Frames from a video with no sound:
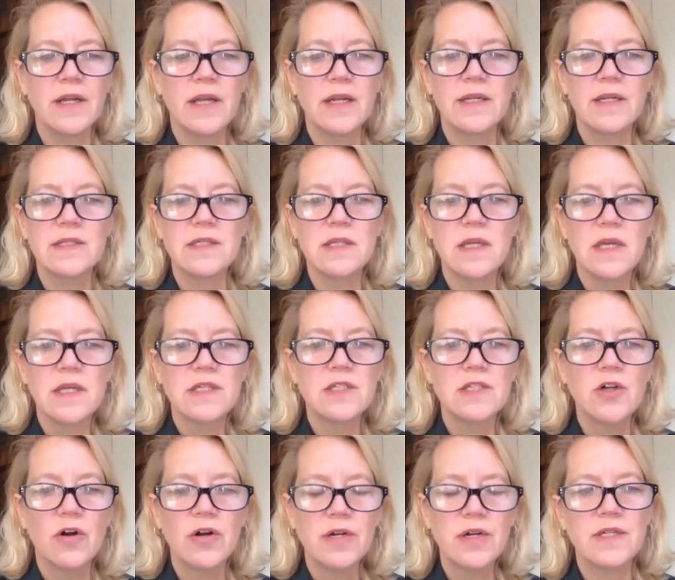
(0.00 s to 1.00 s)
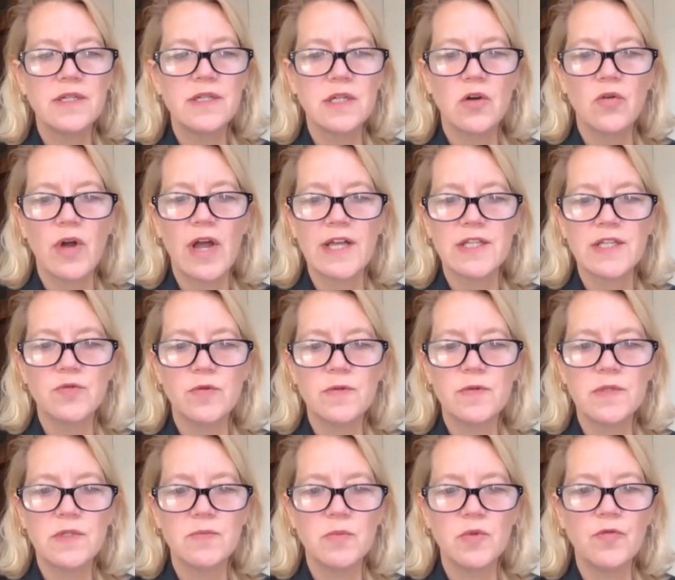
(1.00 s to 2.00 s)
And it's started as a
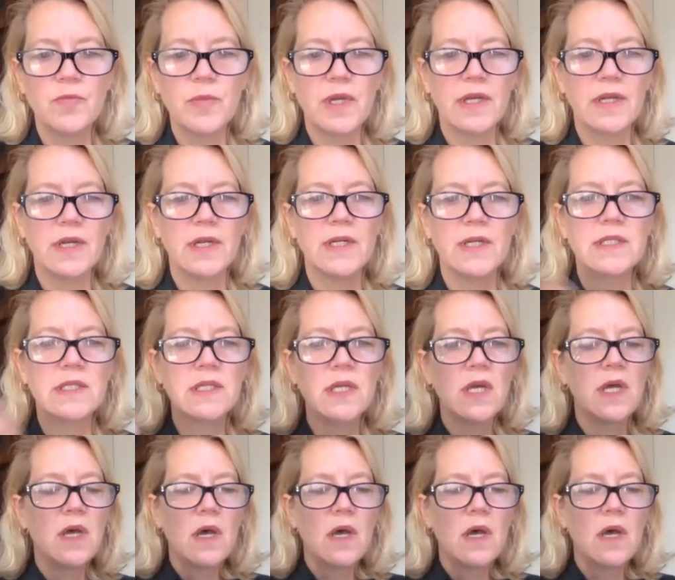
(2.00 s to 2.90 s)
grassroots movement and it's